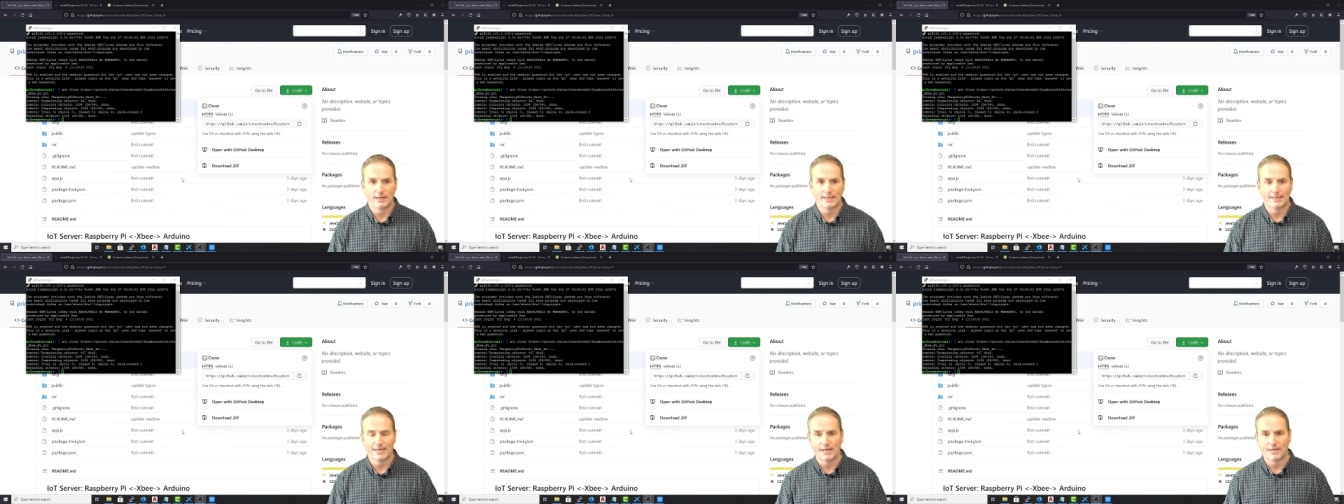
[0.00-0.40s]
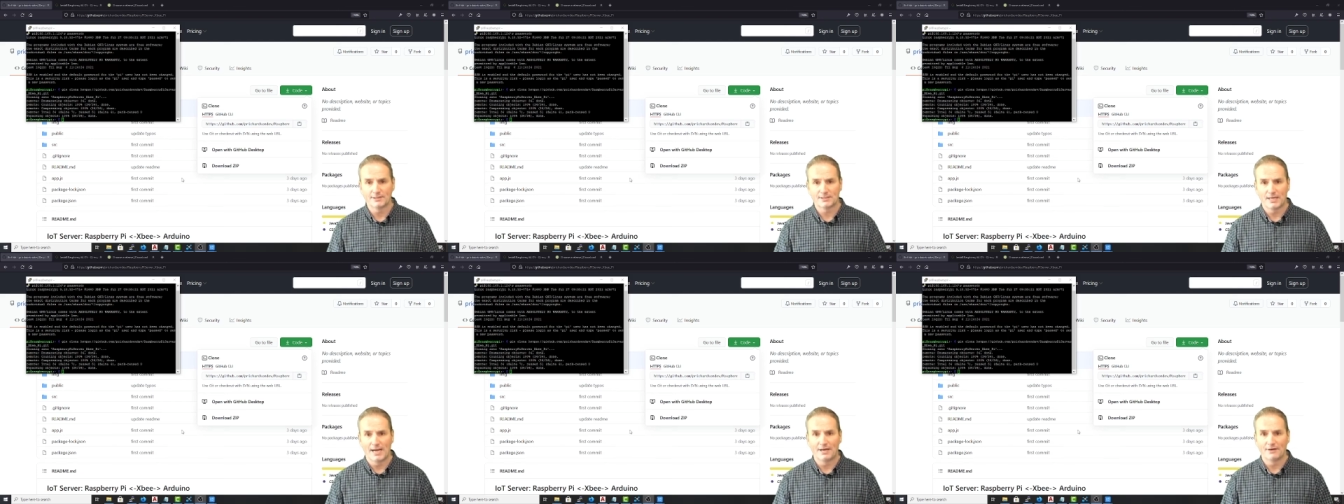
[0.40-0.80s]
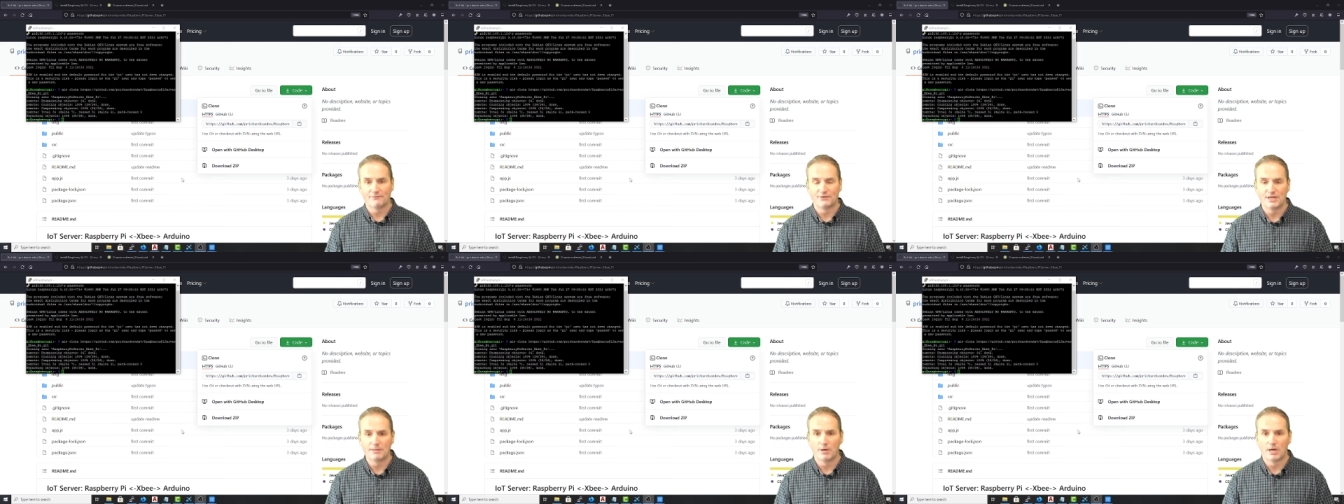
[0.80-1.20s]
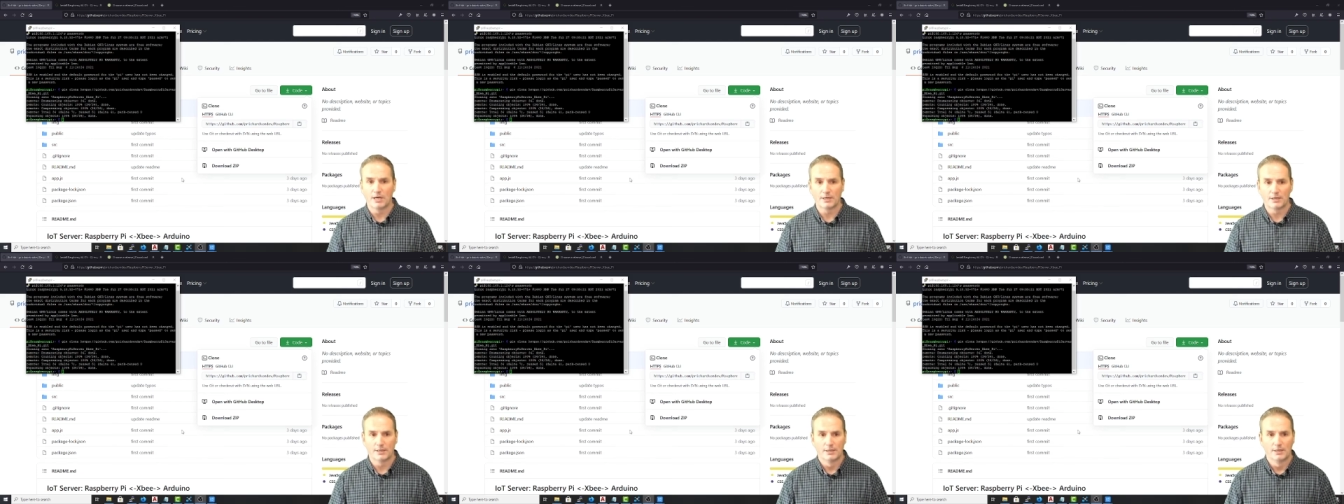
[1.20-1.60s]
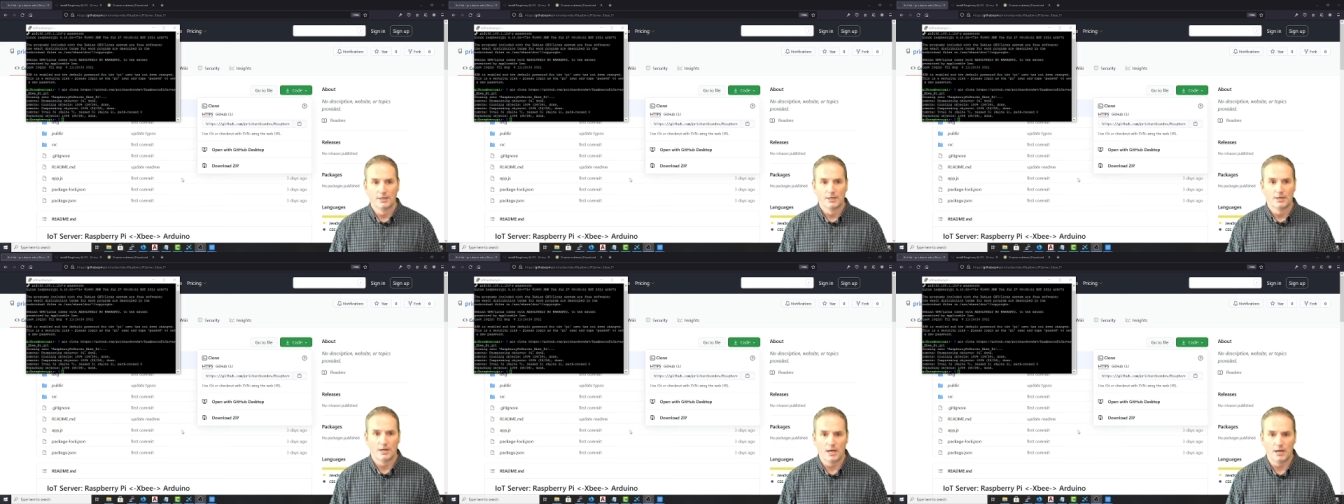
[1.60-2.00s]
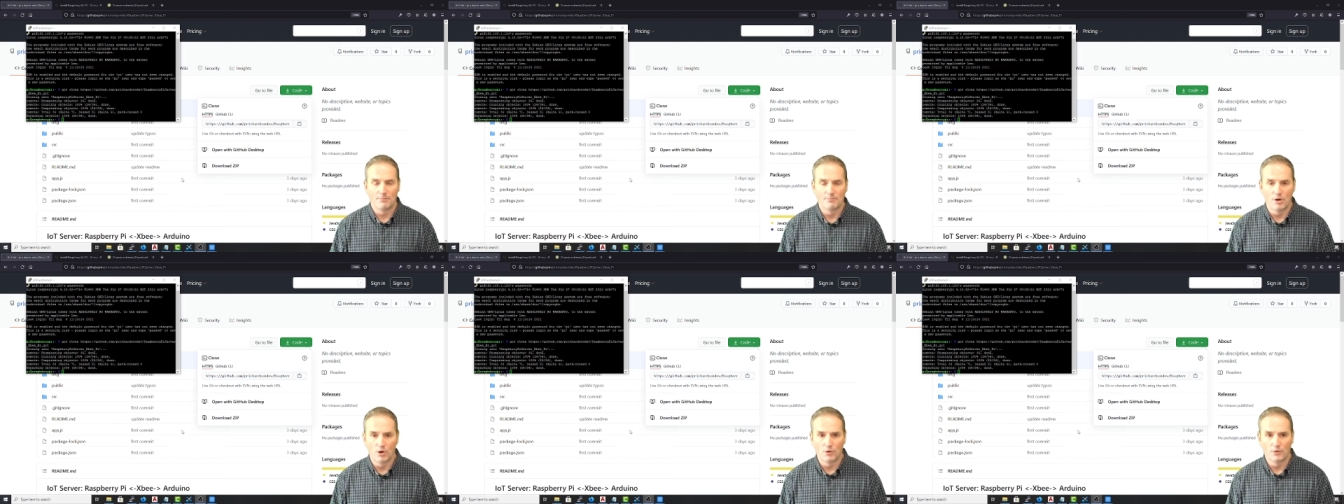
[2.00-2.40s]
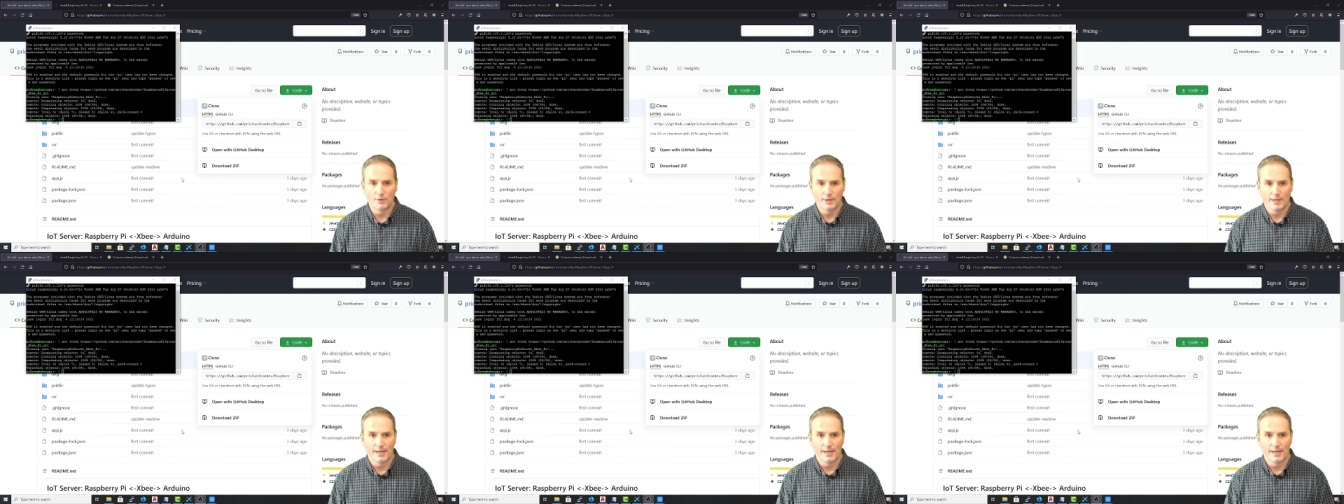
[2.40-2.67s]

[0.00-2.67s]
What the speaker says: got us out of debug mode,